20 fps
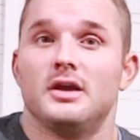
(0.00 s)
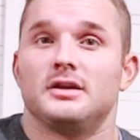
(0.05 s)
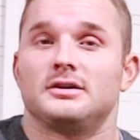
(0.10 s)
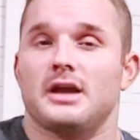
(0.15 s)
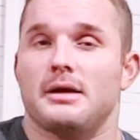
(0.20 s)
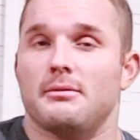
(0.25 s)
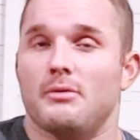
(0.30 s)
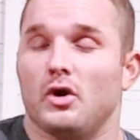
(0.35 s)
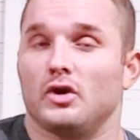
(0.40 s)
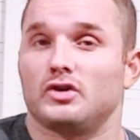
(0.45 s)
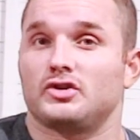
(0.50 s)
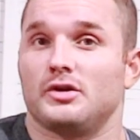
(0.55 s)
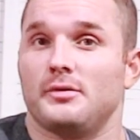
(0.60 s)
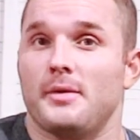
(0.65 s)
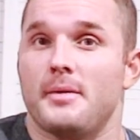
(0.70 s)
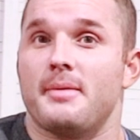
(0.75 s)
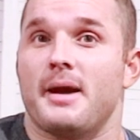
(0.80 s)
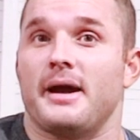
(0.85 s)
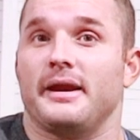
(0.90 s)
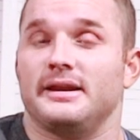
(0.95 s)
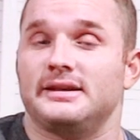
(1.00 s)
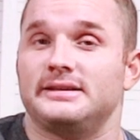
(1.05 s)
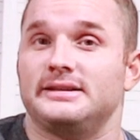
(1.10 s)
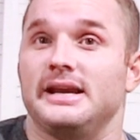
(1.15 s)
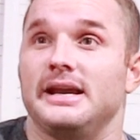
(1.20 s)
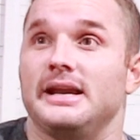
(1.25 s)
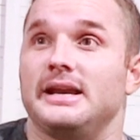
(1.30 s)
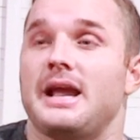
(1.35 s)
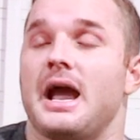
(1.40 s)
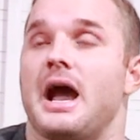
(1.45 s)
So I'm also going to be buying a
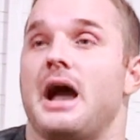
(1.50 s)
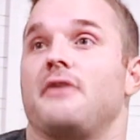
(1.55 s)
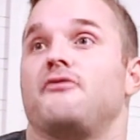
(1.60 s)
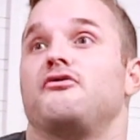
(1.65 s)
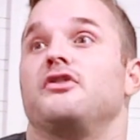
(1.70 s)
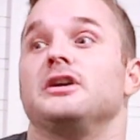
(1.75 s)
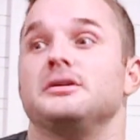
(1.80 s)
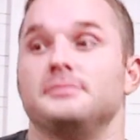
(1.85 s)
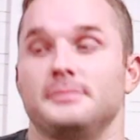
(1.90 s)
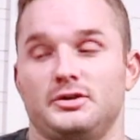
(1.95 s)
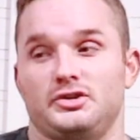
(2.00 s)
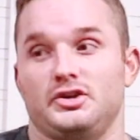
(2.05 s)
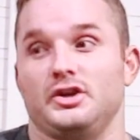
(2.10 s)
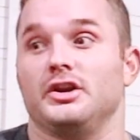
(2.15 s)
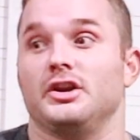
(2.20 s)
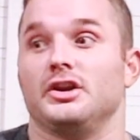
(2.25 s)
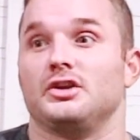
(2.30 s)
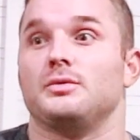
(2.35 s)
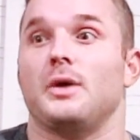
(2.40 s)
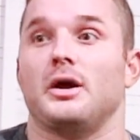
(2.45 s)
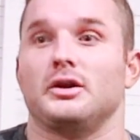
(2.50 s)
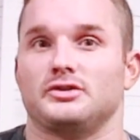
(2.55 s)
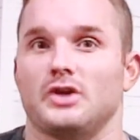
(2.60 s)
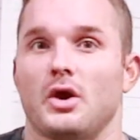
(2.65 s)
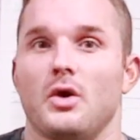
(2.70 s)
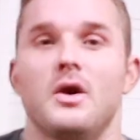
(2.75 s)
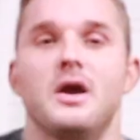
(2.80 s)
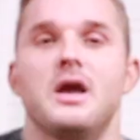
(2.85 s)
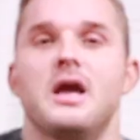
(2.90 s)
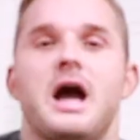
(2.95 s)
seated calf raising machine as well.
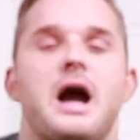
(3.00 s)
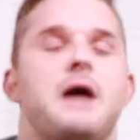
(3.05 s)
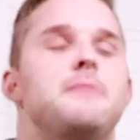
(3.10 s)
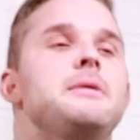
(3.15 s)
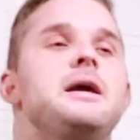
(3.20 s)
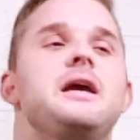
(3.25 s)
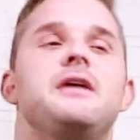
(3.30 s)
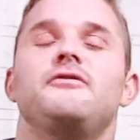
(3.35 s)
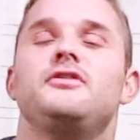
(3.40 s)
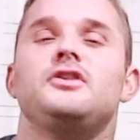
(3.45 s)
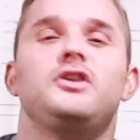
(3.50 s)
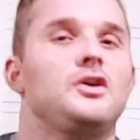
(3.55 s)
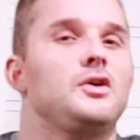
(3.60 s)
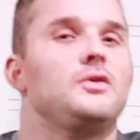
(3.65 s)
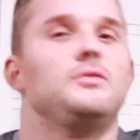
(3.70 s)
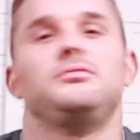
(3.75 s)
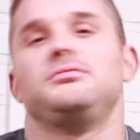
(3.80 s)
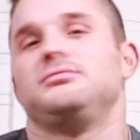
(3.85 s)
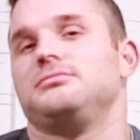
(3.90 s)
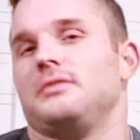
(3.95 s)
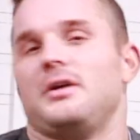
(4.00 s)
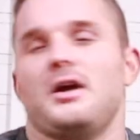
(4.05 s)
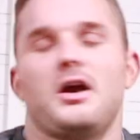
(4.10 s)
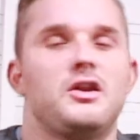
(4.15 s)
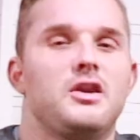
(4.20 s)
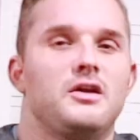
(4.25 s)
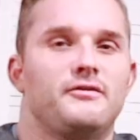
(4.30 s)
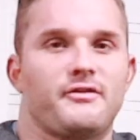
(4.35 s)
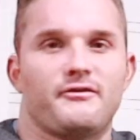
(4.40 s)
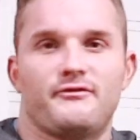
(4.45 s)
So I may even do
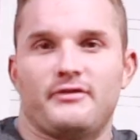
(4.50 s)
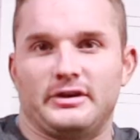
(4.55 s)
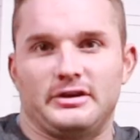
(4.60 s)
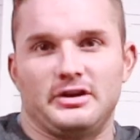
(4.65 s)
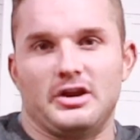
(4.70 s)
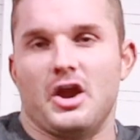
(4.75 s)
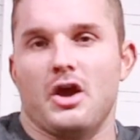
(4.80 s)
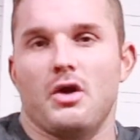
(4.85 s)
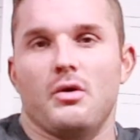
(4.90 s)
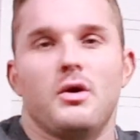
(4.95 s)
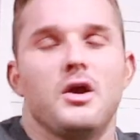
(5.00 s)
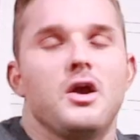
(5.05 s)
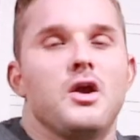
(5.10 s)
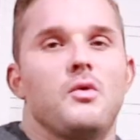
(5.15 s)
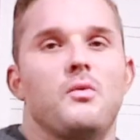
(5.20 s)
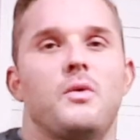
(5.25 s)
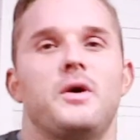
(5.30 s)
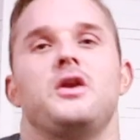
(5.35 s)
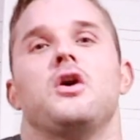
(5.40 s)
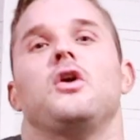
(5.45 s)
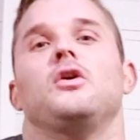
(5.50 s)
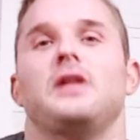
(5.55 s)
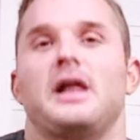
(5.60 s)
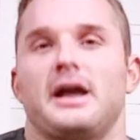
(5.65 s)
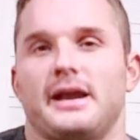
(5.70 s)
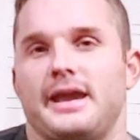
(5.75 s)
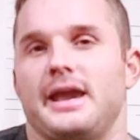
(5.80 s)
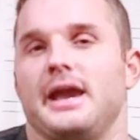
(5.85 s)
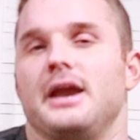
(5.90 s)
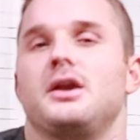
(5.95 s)
another video when all
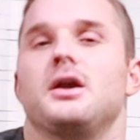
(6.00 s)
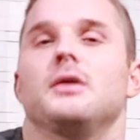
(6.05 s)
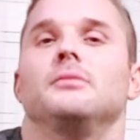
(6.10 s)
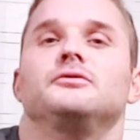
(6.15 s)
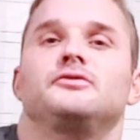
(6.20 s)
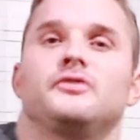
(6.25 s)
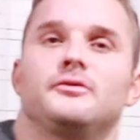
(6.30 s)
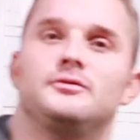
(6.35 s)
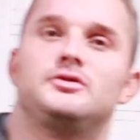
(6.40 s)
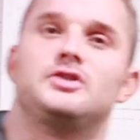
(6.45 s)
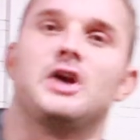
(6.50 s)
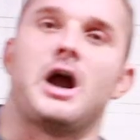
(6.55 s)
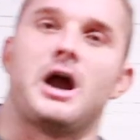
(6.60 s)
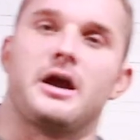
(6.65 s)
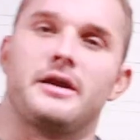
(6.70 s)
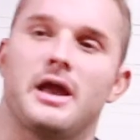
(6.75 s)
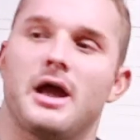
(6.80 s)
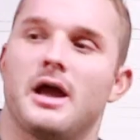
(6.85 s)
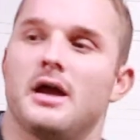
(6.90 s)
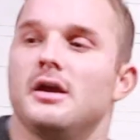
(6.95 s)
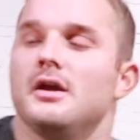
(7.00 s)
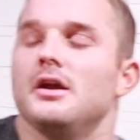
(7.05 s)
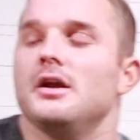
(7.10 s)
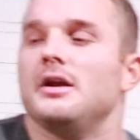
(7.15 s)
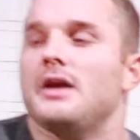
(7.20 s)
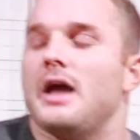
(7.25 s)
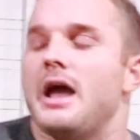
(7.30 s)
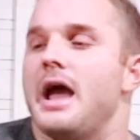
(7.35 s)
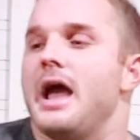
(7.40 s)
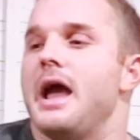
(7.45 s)
that kit comes from China.
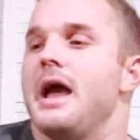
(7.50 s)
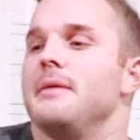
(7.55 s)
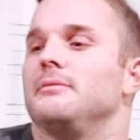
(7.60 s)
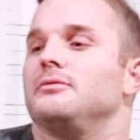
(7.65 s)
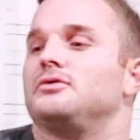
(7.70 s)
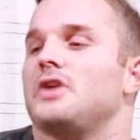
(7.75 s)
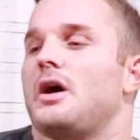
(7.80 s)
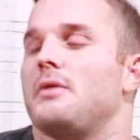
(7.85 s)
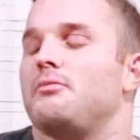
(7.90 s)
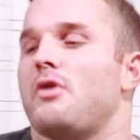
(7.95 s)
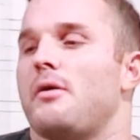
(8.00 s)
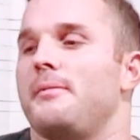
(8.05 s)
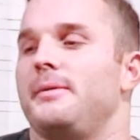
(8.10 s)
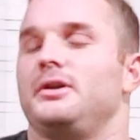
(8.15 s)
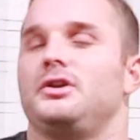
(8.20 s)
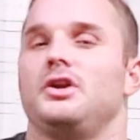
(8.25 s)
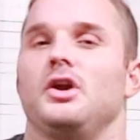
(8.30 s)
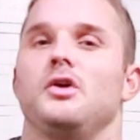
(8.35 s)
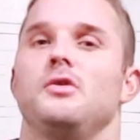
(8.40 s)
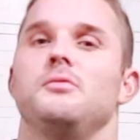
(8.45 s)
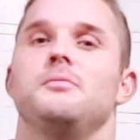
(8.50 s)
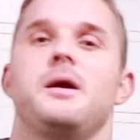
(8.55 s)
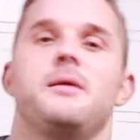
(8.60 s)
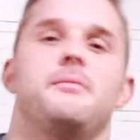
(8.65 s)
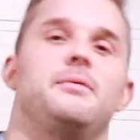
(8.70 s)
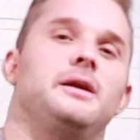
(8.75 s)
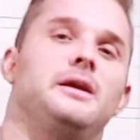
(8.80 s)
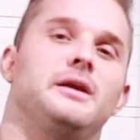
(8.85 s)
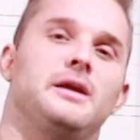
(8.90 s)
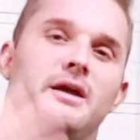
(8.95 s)
So I'll probably do
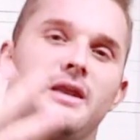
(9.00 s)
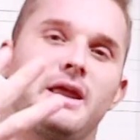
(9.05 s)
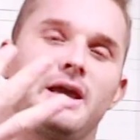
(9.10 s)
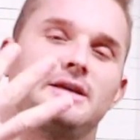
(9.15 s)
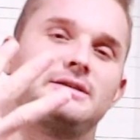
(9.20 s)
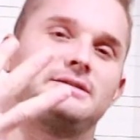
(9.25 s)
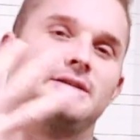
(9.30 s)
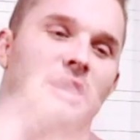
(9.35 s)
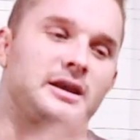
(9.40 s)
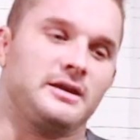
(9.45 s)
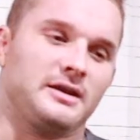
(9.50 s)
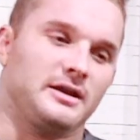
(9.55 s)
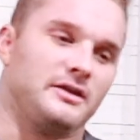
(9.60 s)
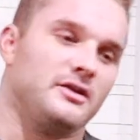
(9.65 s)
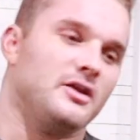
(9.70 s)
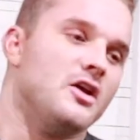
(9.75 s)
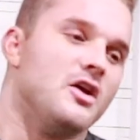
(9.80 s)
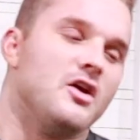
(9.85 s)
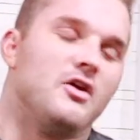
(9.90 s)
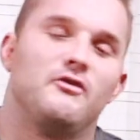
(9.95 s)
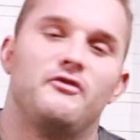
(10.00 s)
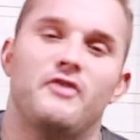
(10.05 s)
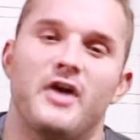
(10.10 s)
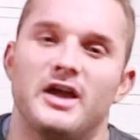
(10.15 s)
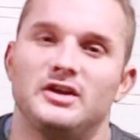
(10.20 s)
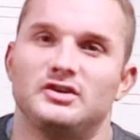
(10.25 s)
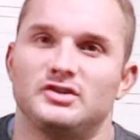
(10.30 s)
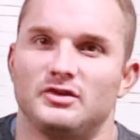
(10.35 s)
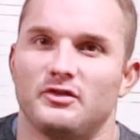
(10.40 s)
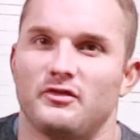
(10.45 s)
maybe an extended
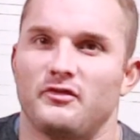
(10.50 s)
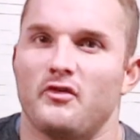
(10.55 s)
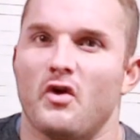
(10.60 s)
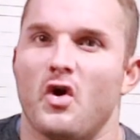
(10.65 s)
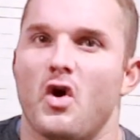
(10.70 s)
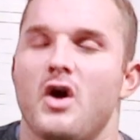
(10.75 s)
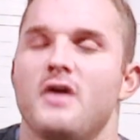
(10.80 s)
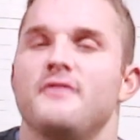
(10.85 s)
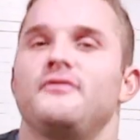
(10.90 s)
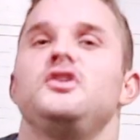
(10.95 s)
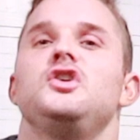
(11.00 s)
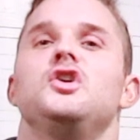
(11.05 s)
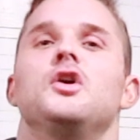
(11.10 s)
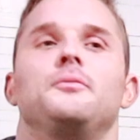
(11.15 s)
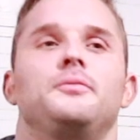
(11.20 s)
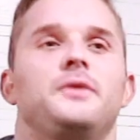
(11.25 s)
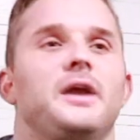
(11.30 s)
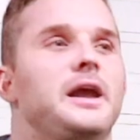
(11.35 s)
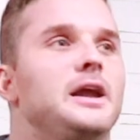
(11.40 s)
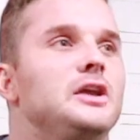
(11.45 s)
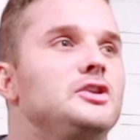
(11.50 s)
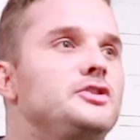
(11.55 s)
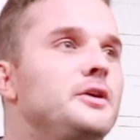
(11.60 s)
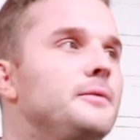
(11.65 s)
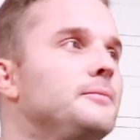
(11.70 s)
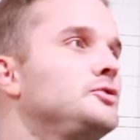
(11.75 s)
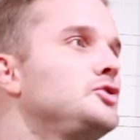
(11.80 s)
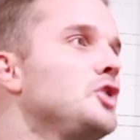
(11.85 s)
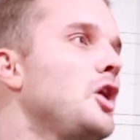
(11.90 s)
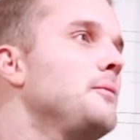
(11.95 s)
version of the updated
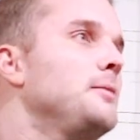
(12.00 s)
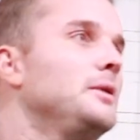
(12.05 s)
gym tour.